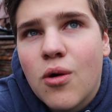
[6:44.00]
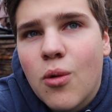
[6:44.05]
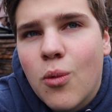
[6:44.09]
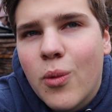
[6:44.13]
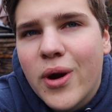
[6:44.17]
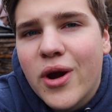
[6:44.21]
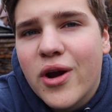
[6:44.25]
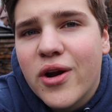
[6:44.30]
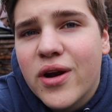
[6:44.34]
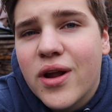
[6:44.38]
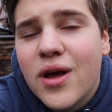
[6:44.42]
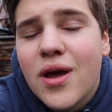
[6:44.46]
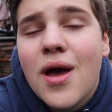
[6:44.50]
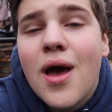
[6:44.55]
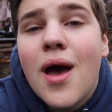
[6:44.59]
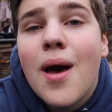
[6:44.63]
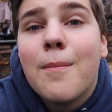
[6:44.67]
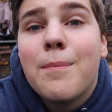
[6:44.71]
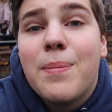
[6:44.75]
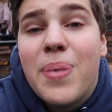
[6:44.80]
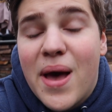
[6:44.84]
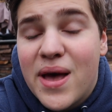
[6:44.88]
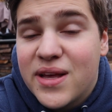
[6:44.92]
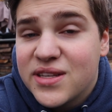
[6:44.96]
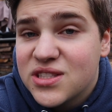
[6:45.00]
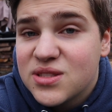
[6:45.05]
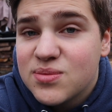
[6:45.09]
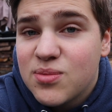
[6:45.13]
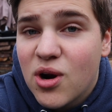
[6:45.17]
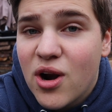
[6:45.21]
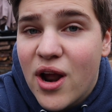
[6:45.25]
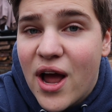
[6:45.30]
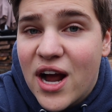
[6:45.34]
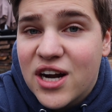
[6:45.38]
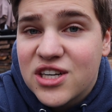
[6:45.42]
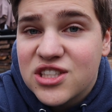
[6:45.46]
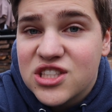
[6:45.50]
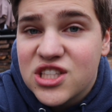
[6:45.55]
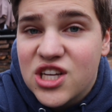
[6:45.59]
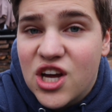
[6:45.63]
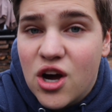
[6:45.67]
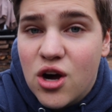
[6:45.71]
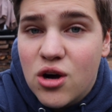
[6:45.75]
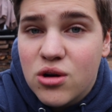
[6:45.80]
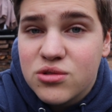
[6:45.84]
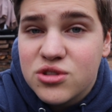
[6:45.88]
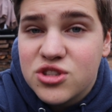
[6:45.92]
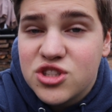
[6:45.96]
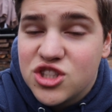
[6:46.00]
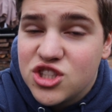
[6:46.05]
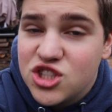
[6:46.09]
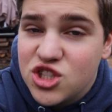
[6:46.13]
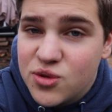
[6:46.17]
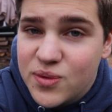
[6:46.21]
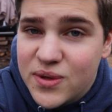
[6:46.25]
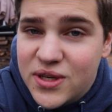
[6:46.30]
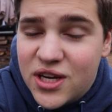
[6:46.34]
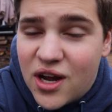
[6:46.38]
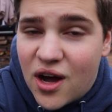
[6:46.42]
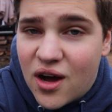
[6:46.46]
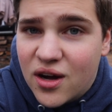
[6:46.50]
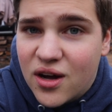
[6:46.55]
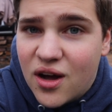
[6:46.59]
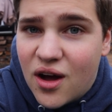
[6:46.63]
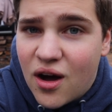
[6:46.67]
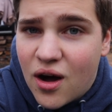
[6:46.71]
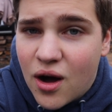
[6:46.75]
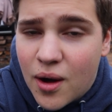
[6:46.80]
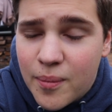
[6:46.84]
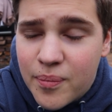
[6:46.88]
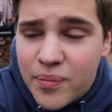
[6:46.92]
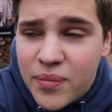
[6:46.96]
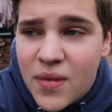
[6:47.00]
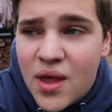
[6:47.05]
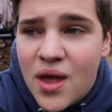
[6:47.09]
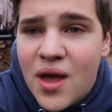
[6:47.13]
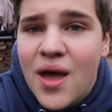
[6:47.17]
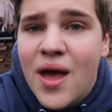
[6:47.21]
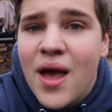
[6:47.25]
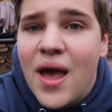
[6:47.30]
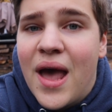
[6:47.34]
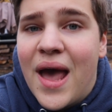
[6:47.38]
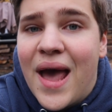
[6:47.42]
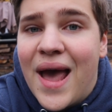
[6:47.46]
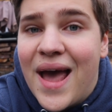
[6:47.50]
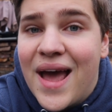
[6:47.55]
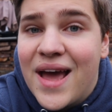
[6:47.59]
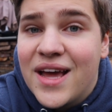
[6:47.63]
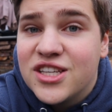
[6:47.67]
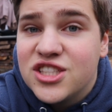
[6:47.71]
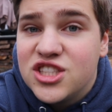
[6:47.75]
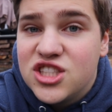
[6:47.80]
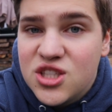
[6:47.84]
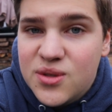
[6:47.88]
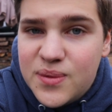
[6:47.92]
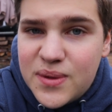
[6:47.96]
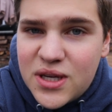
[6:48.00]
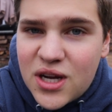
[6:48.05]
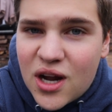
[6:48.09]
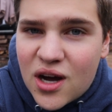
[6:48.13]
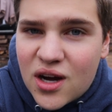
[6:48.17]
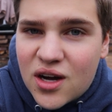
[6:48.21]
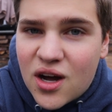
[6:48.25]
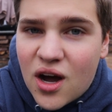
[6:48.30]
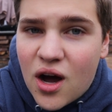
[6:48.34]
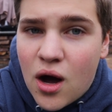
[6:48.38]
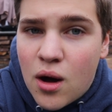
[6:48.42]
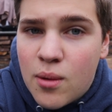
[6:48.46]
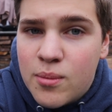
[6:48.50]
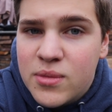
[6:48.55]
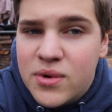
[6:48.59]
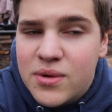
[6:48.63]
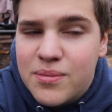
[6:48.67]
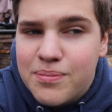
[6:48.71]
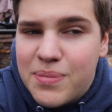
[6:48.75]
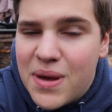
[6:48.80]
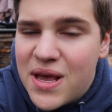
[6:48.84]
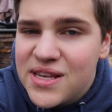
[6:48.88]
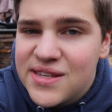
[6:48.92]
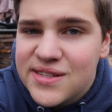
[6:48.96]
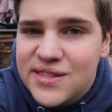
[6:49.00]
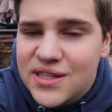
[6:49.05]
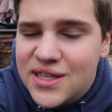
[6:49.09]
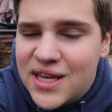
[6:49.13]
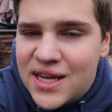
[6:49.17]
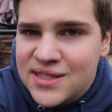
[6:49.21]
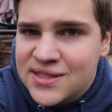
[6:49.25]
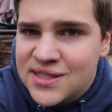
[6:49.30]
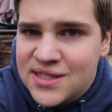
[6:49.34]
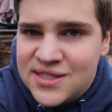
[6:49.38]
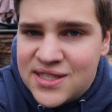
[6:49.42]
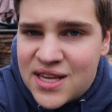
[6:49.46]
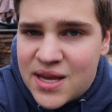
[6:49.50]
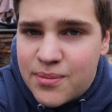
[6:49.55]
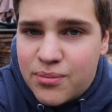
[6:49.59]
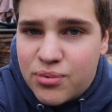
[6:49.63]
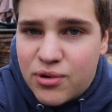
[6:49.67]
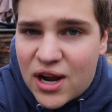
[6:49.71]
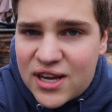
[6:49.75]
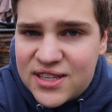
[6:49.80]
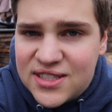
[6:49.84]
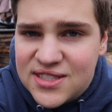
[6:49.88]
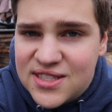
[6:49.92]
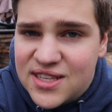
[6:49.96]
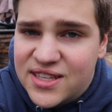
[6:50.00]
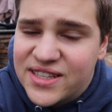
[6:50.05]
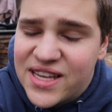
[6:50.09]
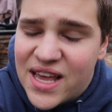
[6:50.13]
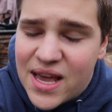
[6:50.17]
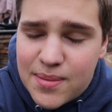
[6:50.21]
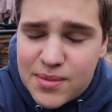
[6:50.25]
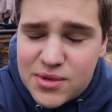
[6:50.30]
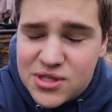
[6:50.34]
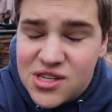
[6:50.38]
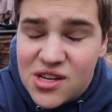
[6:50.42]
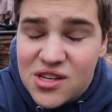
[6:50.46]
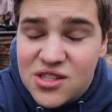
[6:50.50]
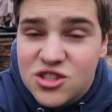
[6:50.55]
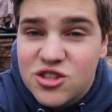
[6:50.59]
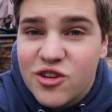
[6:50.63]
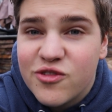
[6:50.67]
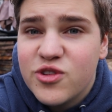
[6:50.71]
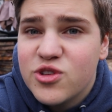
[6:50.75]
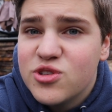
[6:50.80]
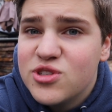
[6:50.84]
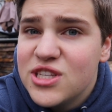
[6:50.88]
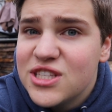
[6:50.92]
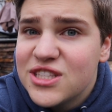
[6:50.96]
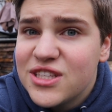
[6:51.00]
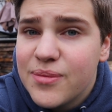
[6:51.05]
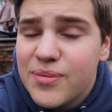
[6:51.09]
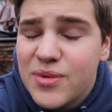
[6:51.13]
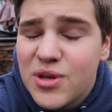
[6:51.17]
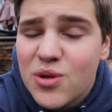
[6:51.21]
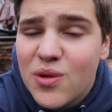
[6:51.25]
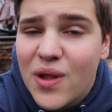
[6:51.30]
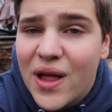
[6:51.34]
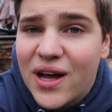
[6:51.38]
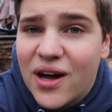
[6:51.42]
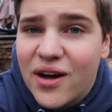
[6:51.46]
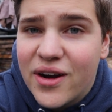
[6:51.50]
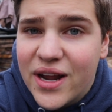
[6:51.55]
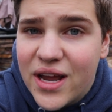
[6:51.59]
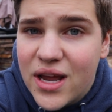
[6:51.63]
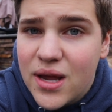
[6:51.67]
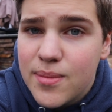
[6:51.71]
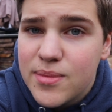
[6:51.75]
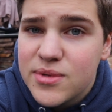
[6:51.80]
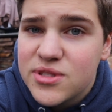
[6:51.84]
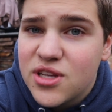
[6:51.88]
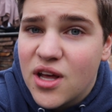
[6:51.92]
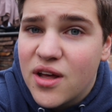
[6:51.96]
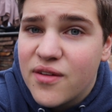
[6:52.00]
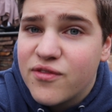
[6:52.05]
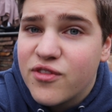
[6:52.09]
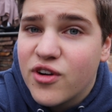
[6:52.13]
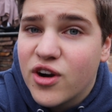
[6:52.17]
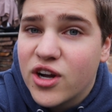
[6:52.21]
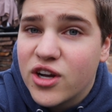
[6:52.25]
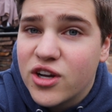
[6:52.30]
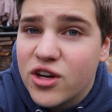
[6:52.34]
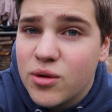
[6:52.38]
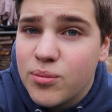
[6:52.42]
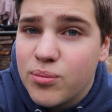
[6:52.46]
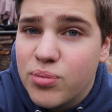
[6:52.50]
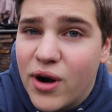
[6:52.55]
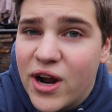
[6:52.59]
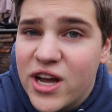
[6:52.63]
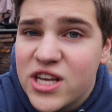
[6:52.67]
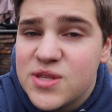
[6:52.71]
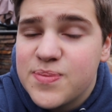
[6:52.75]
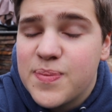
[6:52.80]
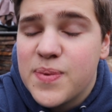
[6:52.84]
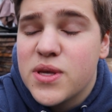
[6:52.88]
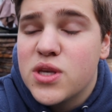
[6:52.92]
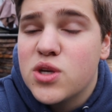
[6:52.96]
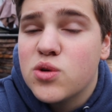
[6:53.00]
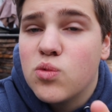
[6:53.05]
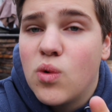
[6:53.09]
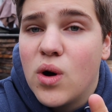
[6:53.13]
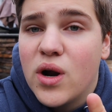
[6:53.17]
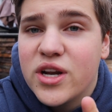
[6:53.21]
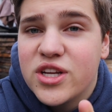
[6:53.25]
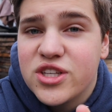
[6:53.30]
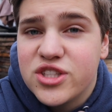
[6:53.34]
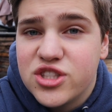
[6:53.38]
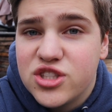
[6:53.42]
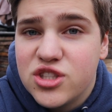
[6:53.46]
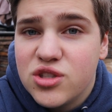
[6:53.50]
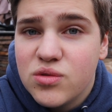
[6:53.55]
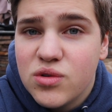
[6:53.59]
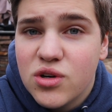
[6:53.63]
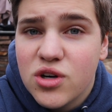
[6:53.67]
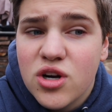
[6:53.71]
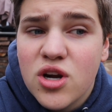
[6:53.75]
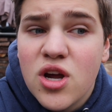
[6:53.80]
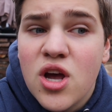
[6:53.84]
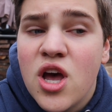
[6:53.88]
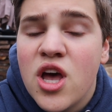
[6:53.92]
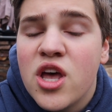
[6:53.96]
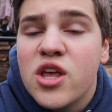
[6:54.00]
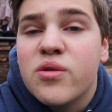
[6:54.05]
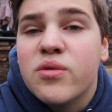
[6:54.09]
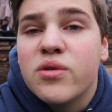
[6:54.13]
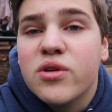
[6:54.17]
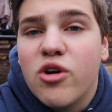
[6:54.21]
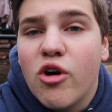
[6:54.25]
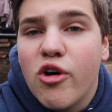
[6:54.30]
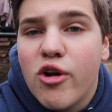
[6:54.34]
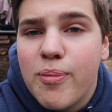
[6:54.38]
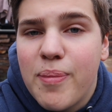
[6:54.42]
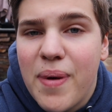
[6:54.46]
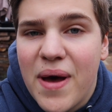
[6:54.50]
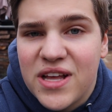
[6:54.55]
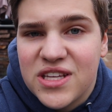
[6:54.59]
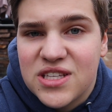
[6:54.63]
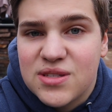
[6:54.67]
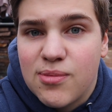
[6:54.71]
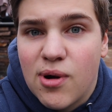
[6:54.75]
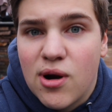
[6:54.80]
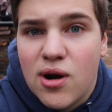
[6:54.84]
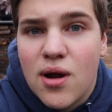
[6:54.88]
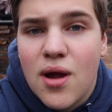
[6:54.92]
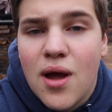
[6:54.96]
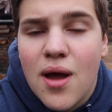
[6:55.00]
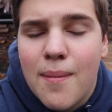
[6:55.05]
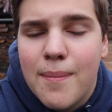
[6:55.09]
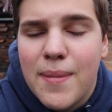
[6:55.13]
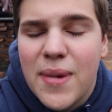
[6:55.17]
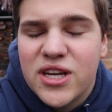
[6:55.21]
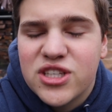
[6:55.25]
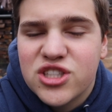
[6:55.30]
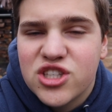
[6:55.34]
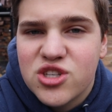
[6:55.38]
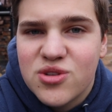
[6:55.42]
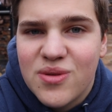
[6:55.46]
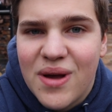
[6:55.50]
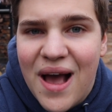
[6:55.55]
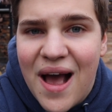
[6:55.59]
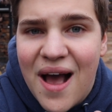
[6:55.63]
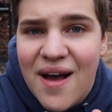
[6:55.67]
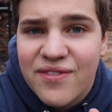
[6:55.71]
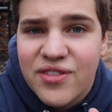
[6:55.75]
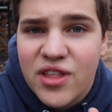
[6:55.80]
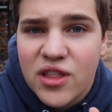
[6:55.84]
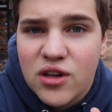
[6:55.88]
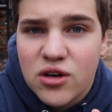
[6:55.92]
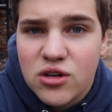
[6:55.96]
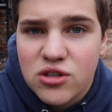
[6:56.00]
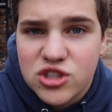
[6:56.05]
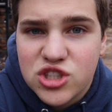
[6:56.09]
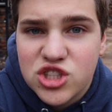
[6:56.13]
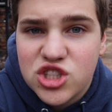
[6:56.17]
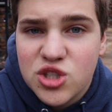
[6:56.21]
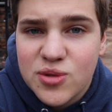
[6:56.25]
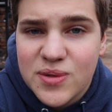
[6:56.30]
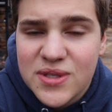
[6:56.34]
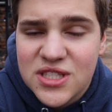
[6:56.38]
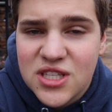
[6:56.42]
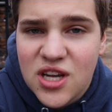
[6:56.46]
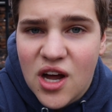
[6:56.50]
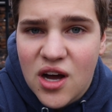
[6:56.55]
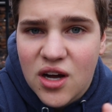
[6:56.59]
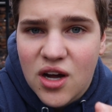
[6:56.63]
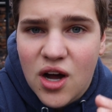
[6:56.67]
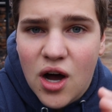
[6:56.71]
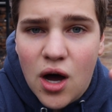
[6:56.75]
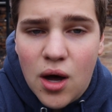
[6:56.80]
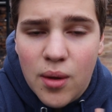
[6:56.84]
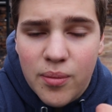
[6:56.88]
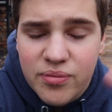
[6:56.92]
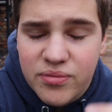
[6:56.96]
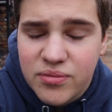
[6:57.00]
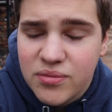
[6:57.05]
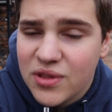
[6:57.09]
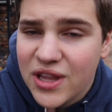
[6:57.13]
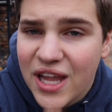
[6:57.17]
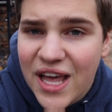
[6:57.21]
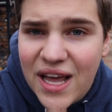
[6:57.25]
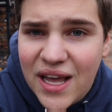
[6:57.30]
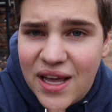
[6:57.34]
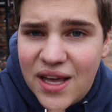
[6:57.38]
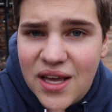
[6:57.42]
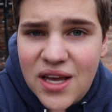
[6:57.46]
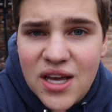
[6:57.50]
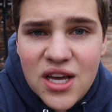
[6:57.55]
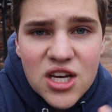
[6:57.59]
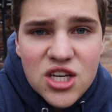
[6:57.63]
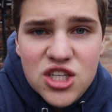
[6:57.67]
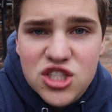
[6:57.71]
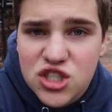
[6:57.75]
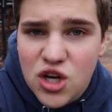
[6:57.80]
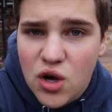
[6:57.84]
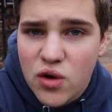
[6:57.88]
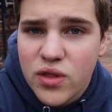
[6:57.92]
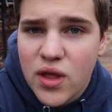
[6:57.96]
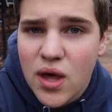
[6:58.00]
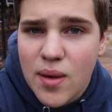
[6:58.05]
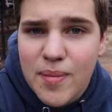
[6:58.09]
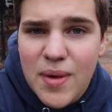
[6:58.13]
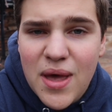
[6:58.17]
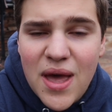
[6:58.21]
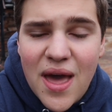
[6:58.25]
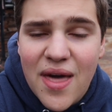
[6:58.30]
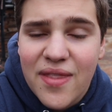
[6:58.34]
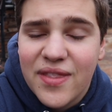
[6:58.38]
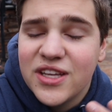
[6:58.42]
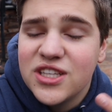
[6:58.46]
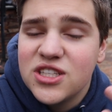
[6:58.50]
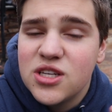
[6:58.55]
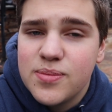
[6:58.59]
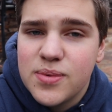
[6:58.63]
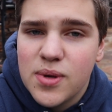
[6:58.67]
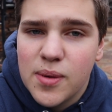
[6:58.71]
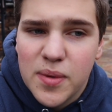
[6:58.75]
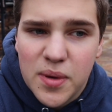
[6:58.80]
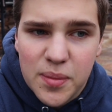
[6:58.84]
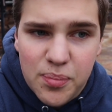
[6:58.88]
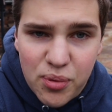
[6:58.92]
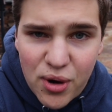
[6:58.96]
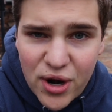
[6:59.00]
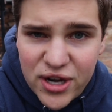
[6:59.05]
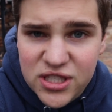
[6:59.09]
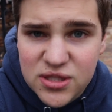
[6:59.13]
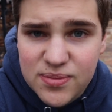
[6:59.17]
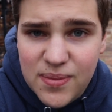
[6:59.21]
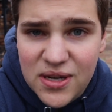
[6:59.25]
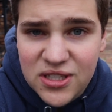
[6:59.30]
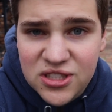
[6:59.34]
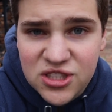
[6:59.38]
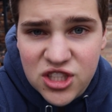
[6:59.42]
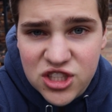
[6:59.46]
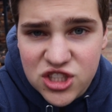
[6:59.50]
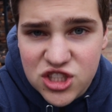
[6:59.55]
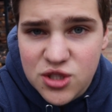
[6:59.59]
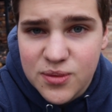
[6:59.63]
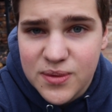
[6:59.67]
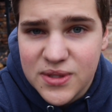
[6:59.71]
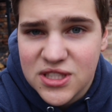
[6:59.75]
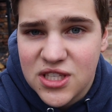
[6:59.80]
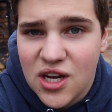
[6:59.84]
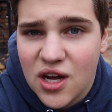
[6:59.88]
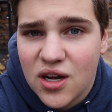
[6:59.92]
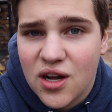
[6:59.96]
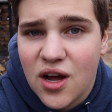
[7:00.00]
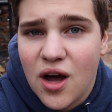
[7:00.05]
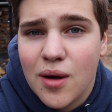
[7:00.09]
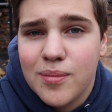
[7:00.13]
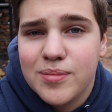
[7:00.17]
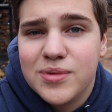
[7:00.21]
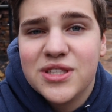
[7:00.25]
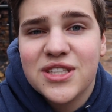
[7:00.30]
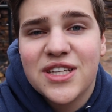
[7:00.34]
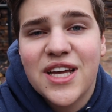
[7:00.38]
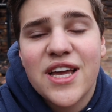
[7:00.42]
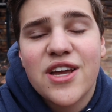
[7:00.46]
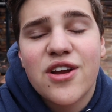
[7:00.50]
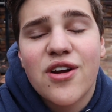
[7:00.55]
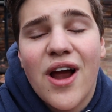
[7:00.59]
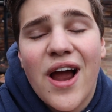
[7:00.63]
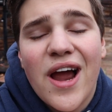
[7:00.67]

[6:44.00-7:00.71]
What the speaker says: Weird. PetSmart actually owns Chewy.com. And Chewy.com basically has the same prices as Amazon. So if you see something you like on Amazon for a good price but you want it sooner, you can go to PetSmart, make sure you have the little Chewies.com link, show them it, and they should be able to price match to Chewies.com to get your